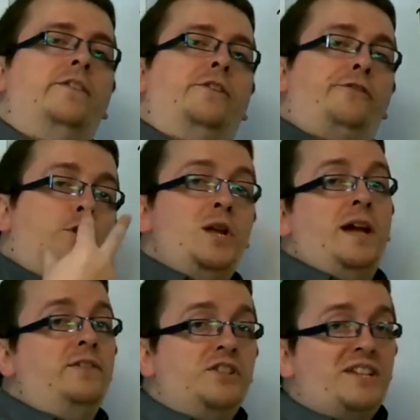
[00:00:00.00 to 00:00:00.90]
To fully
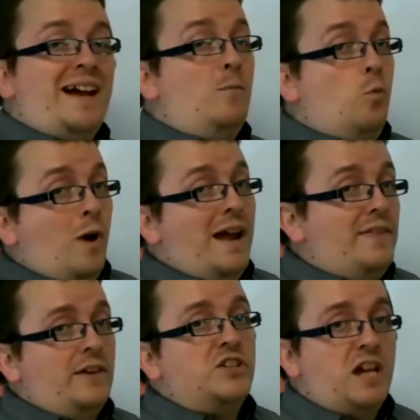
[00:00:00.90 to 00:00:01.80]
understand where
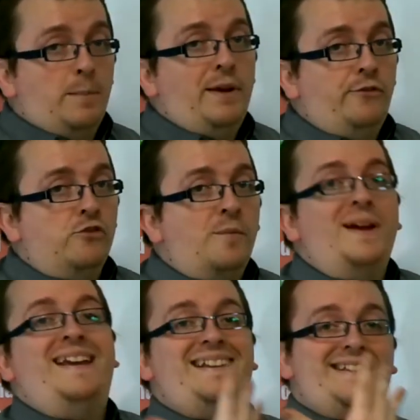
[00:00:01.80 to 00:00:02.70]
that's coming from,
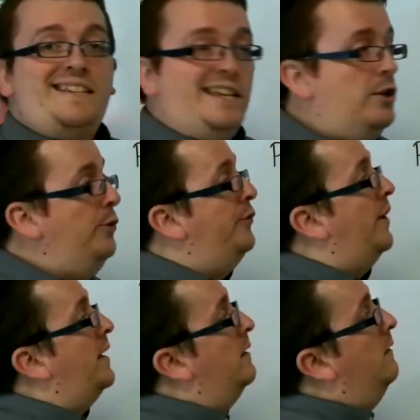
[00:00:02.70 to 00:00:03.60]
it is
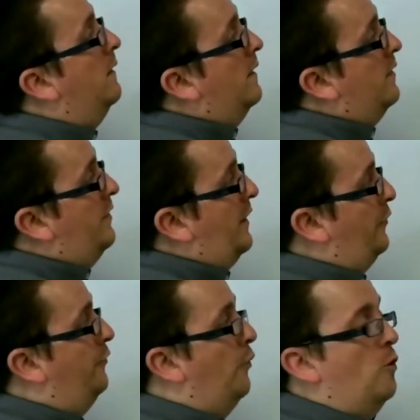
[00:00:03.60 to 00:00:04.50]
using
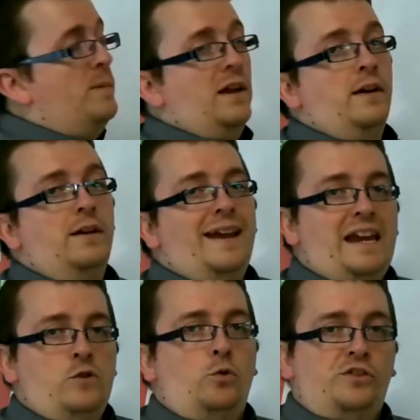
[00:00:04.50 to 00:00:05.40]
this formula
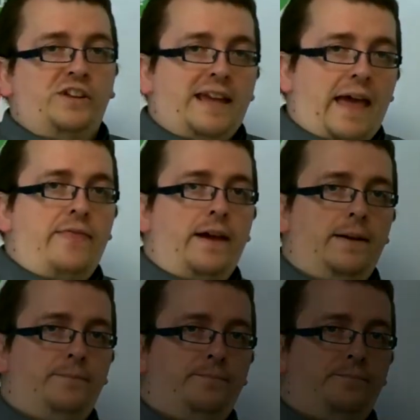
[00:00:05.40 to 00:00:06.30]
in order to get there.